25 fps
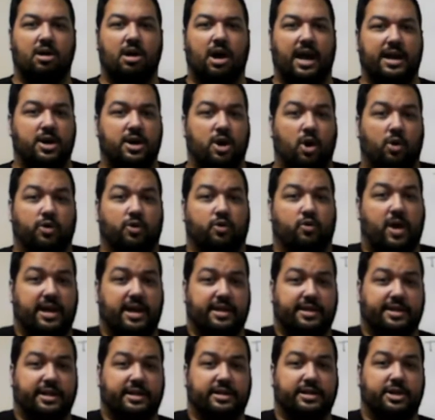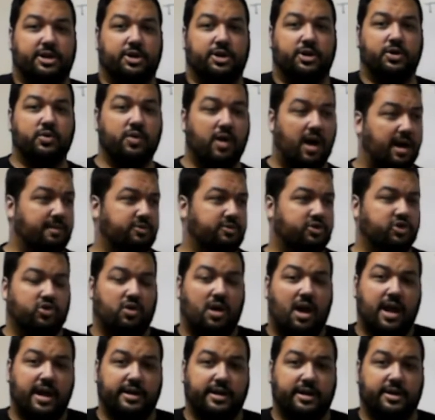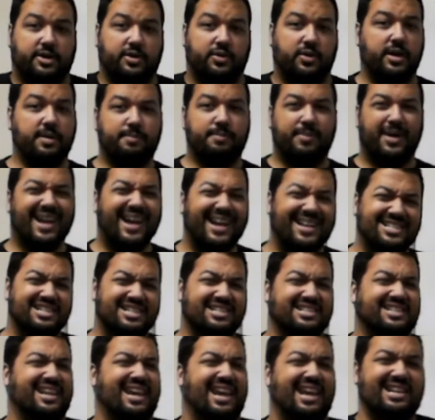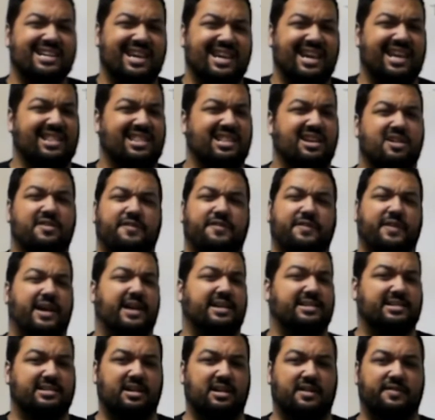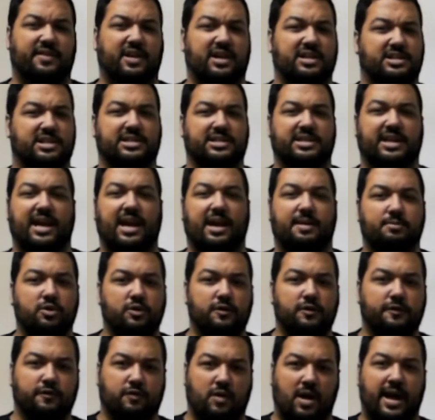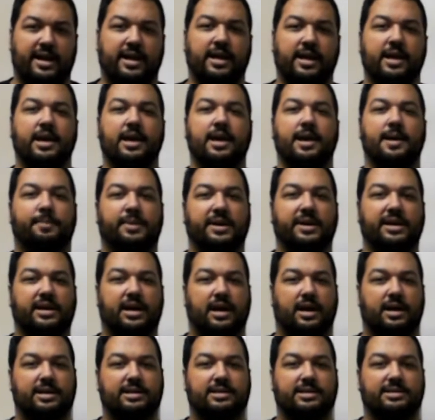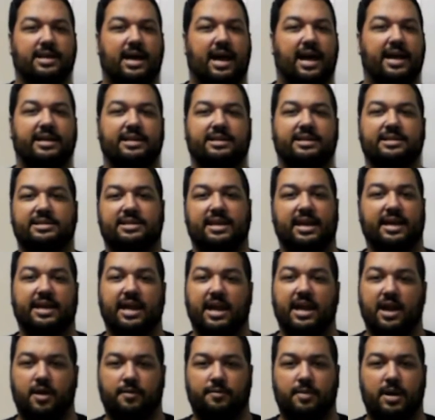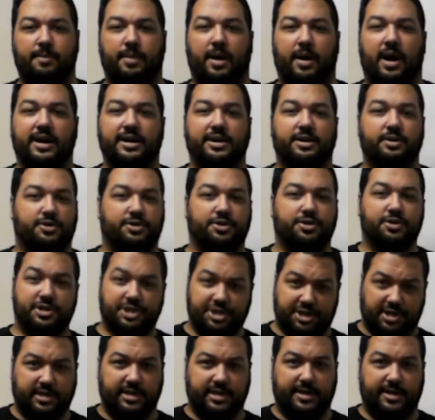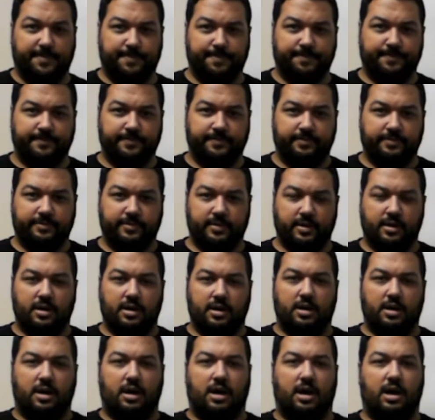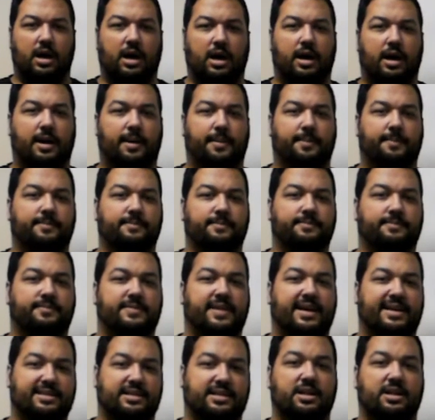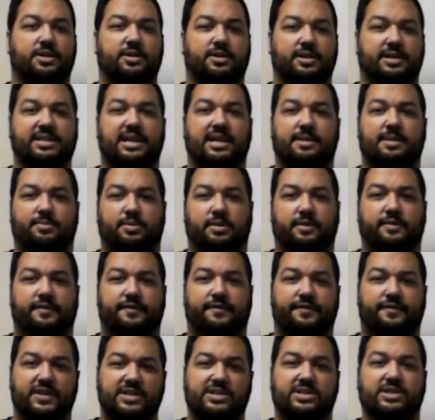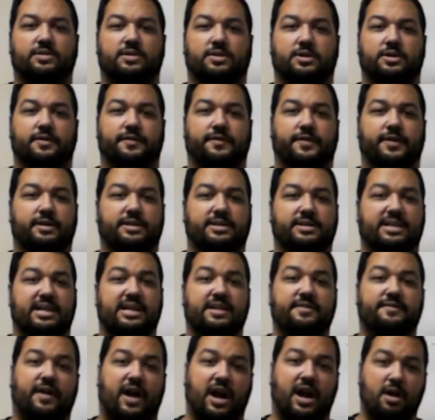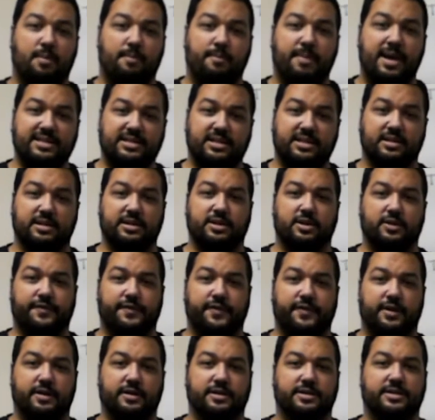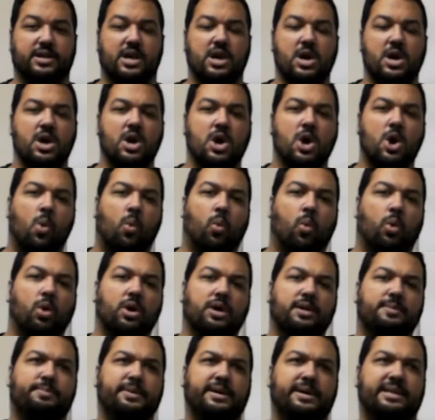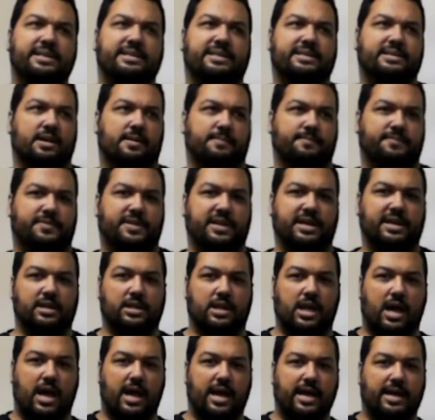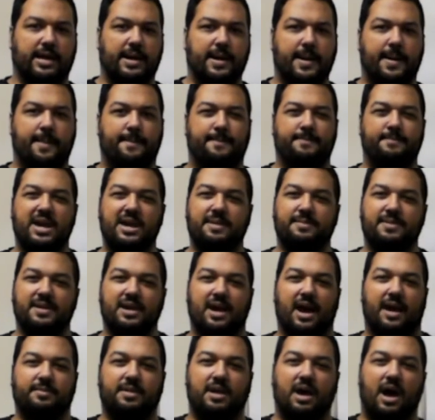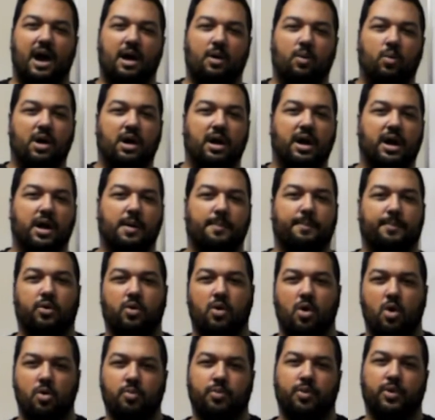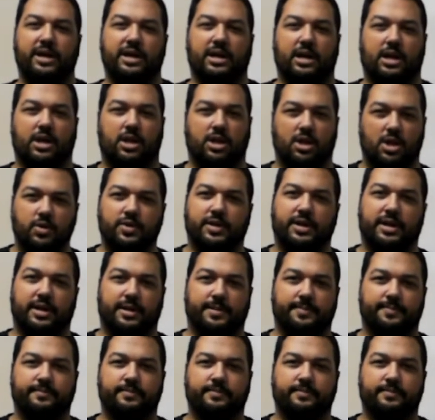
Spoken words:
know the right thing to do, I'm trying to do it, but I just can't get there fast enough, I just can't move right because I didn't take care of my body nutritionally. That's another example of a physical interference. An environmental interference would be something like maybe I'm not wearing appropriate clothing